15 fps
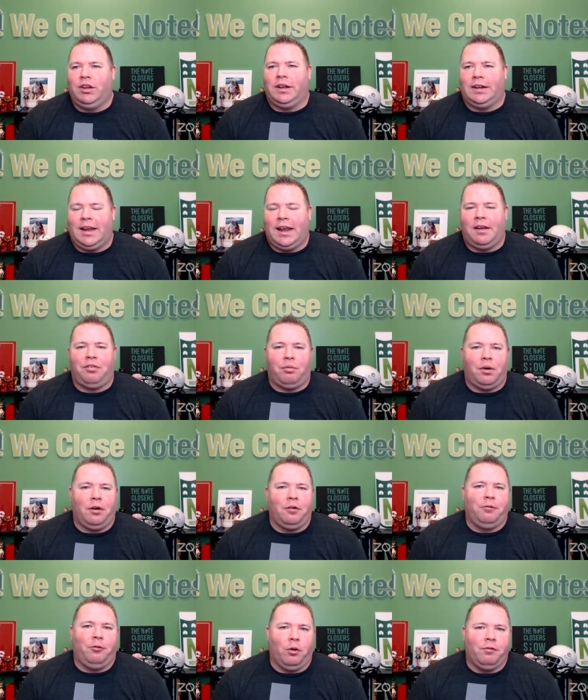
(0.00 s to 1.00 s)
like to have three
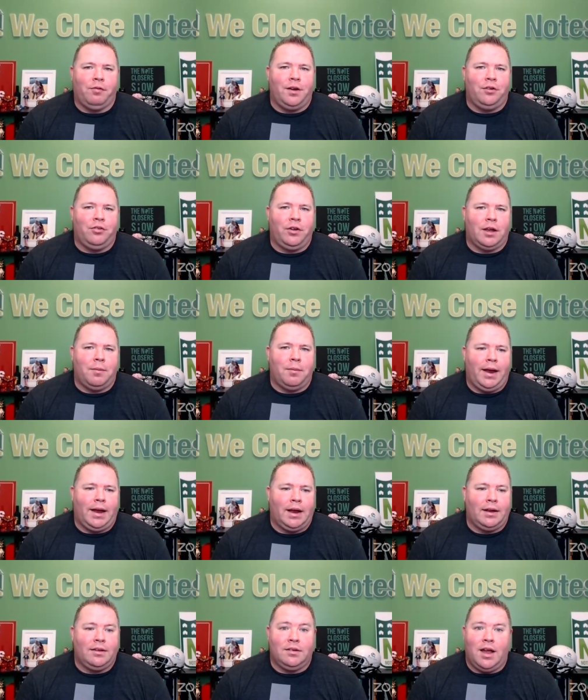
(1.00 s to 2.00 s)
or four vendors that come hang
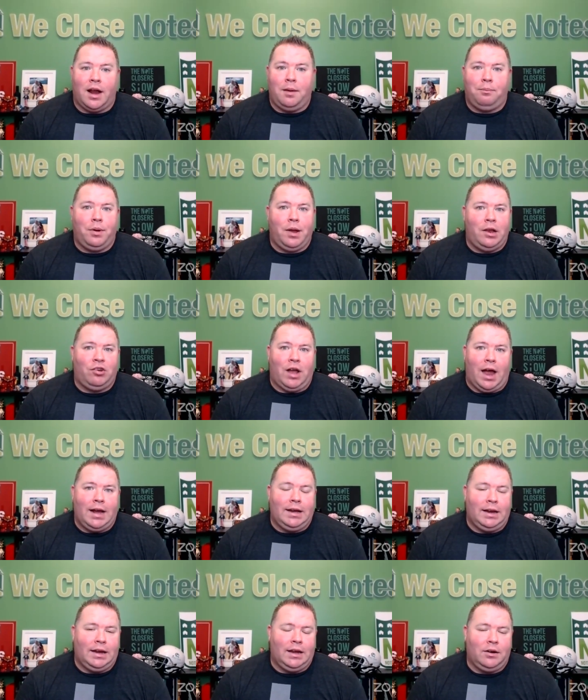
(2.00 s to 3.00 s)
out. It's not a pitch
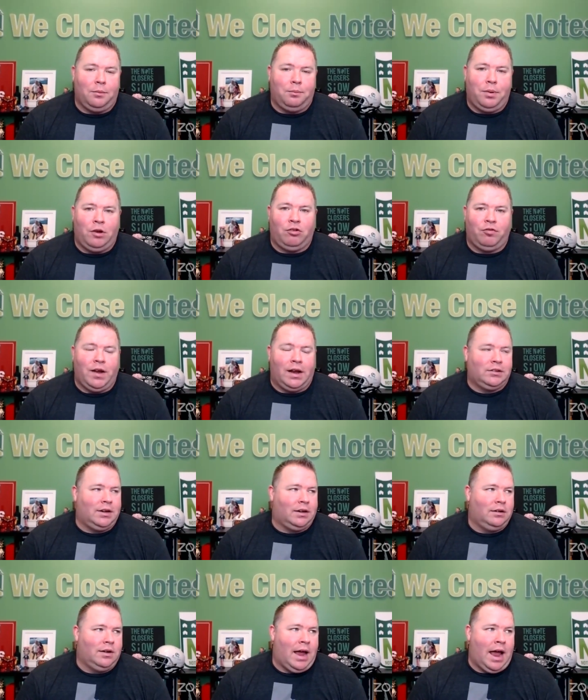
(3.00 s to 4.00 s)
idea or pitch fest
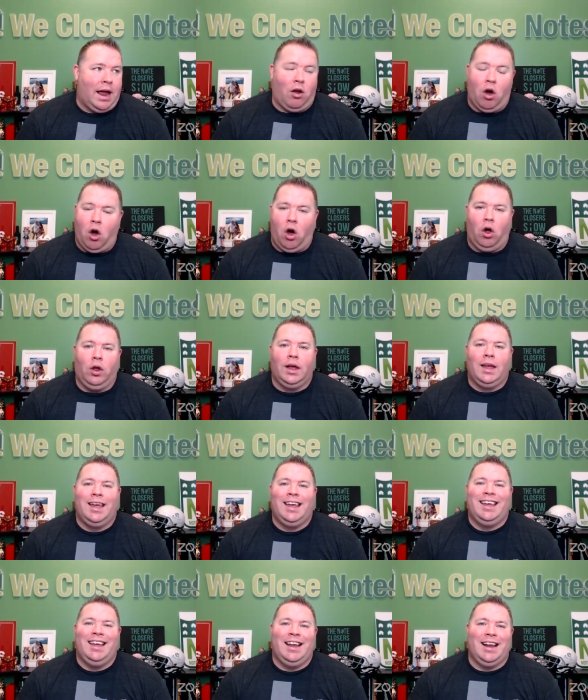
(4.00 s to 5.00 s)
at all.
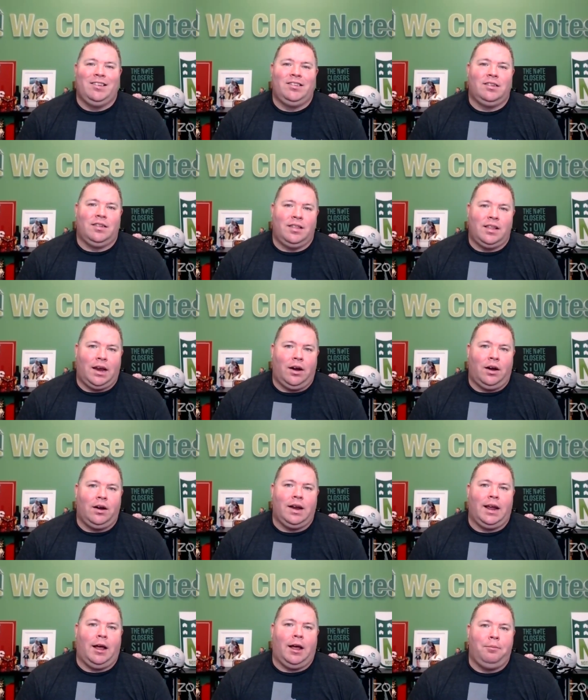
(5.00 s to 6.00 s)
It's there
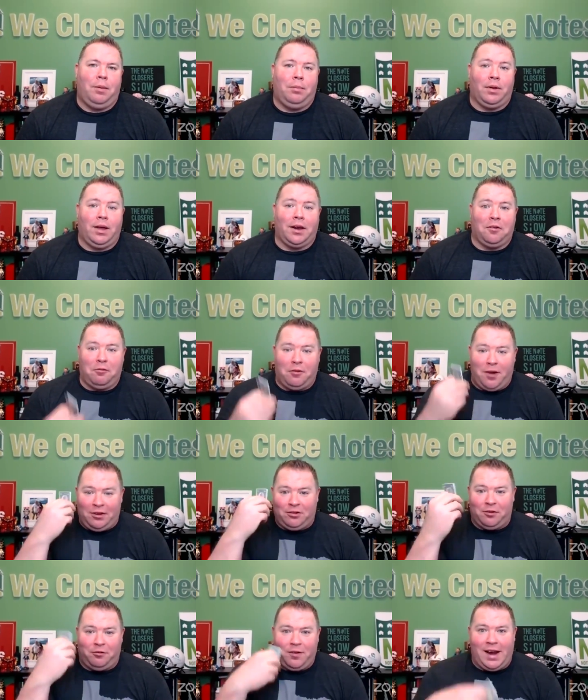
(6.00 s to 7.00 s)
to help people get a face
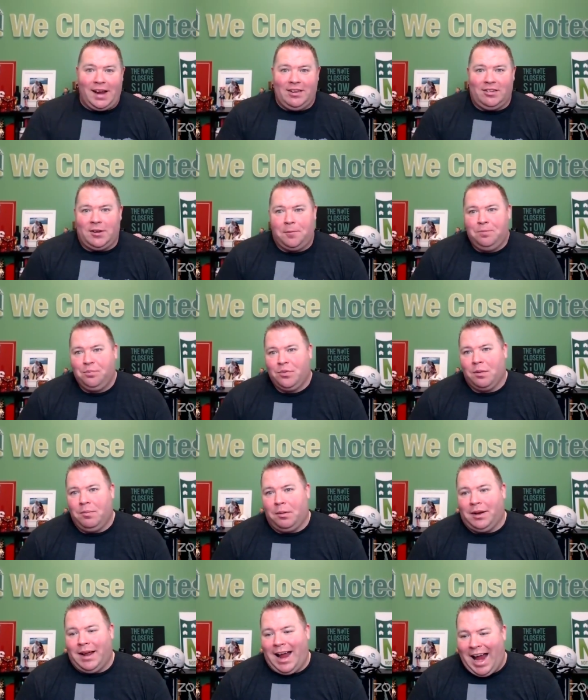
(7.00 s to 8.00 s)
to face,
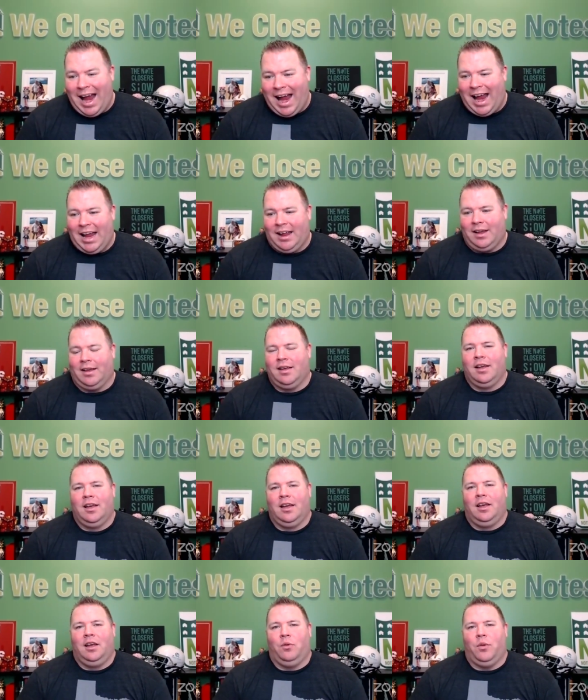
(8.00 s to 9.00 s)
be able to hang
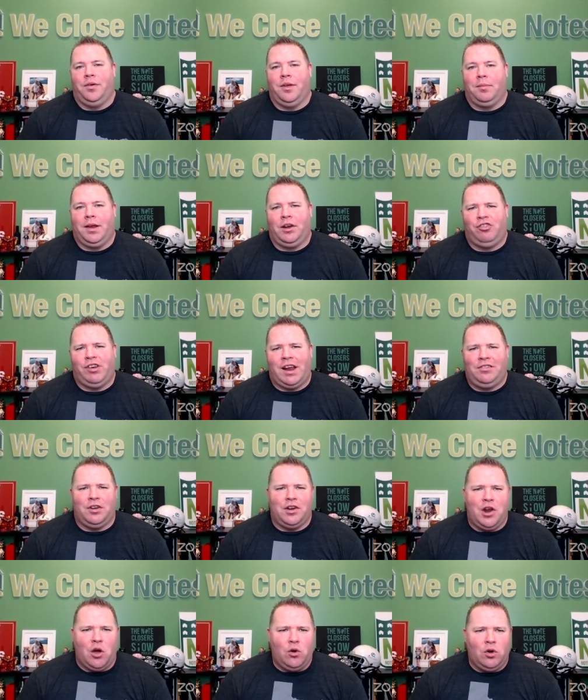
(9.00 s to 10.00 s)
with them, get a chance to
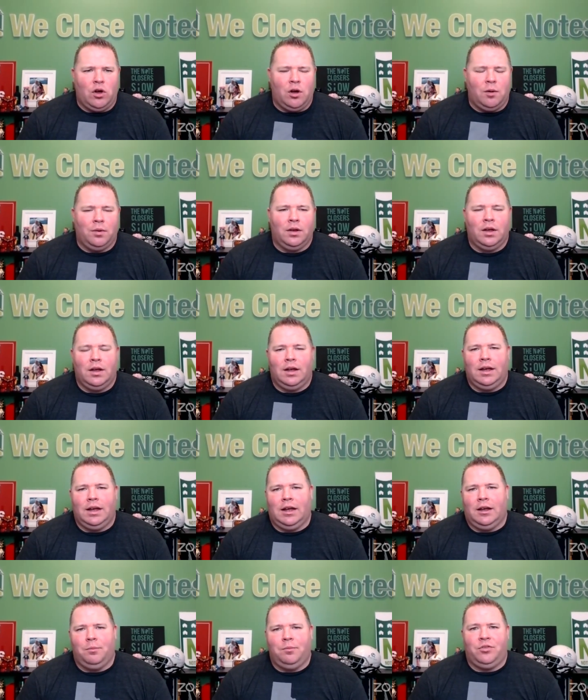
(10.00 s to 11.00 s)
know them.
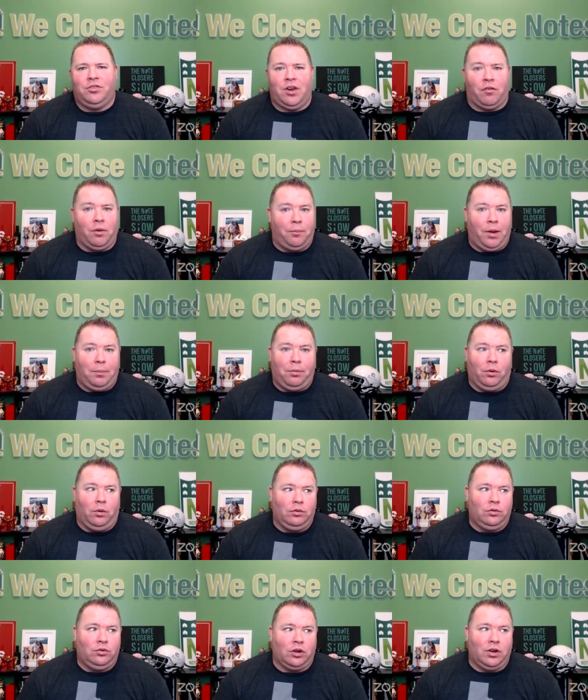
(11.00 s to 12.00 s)
Um, several
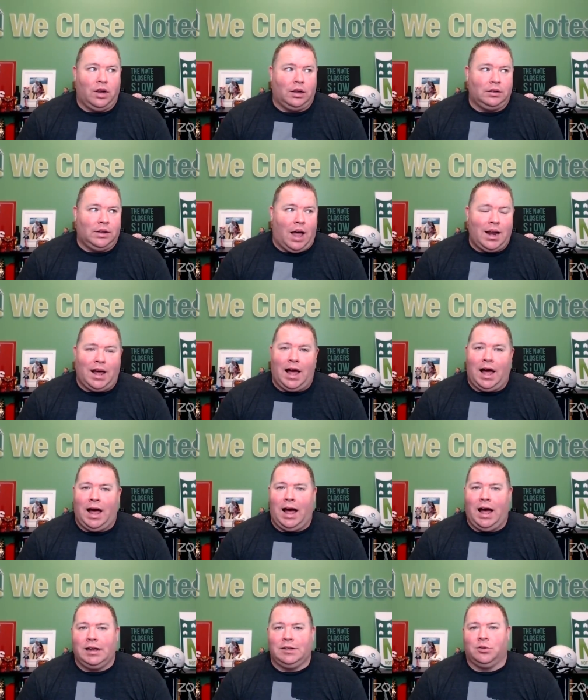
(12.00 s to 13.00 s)
people took a lot of
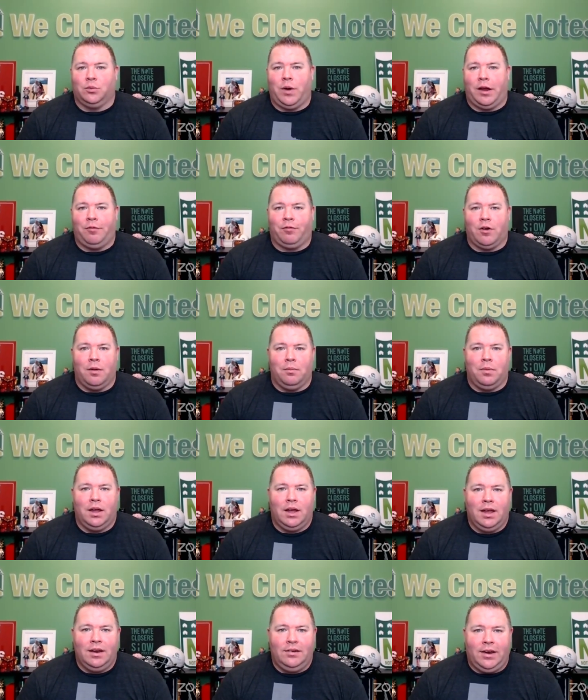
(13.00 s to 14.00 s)
ahas away from
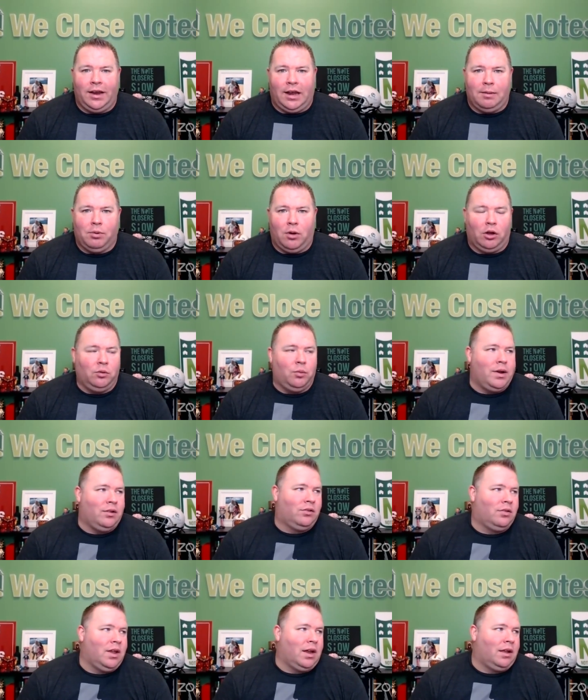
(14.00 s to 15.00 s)
Dickie
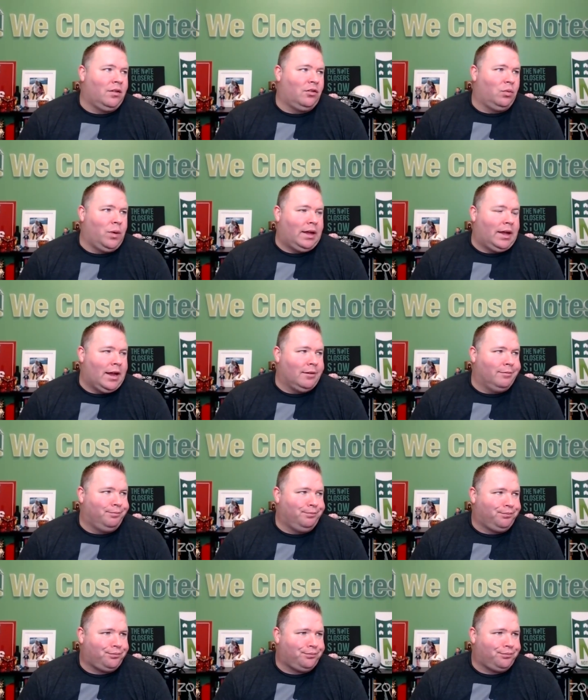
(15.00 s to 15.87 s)
Baldwin's thing this weekend,